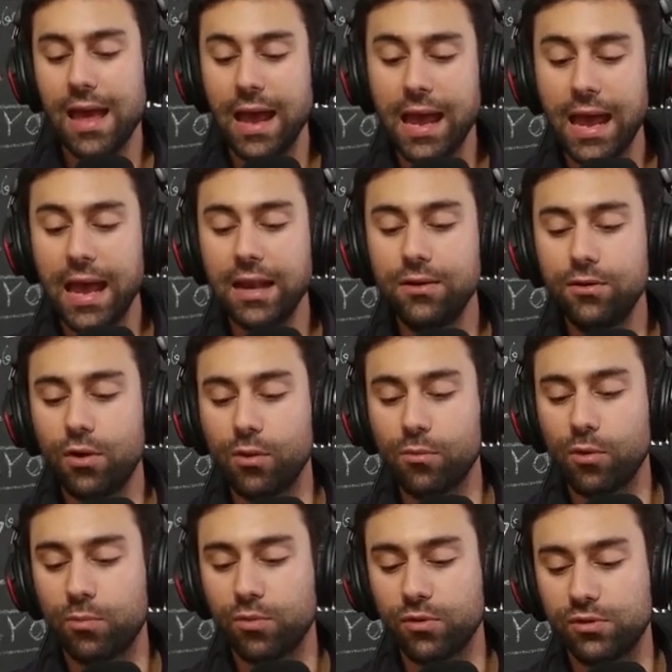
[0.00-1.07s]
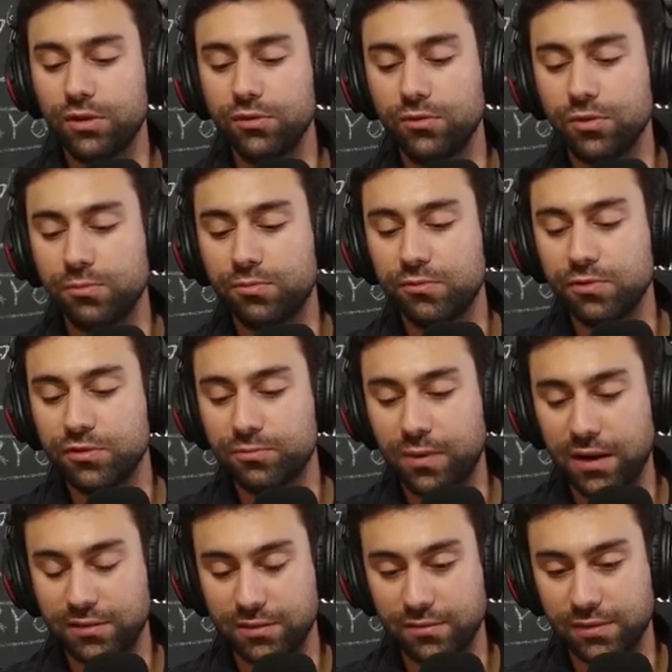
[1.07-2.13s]
and normal protein group
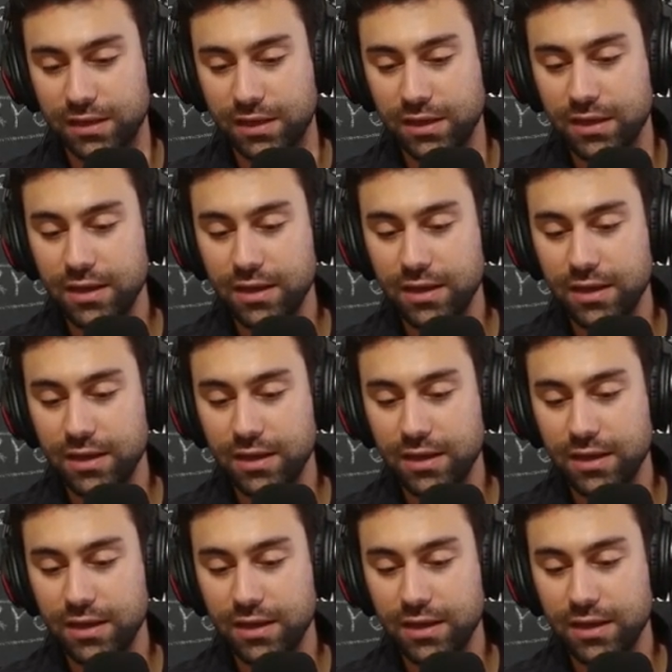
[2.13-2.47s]
respectively.